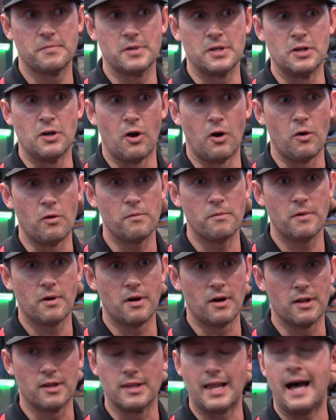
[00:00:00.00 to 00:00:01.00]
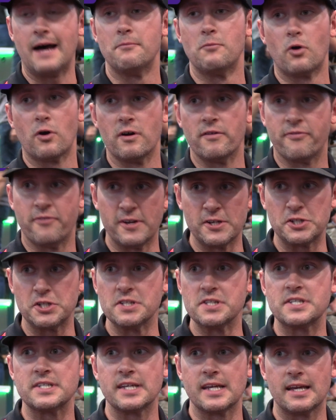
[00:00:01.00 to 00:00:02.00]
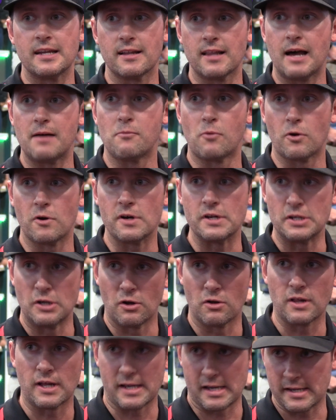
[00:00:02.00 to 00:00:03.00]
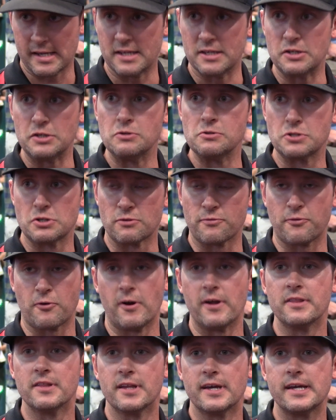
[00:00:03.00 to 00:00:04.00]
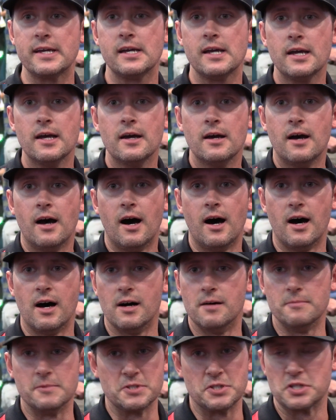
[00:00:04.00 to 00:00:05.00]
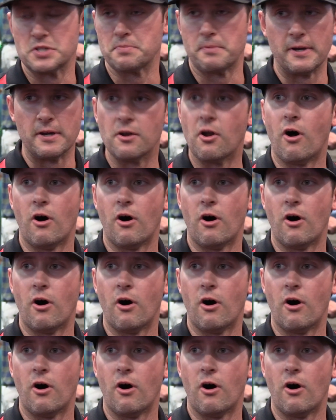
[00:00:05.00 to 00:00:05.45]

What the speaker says: a lot more efficiency and a lot more, again, user-friendly, has just been an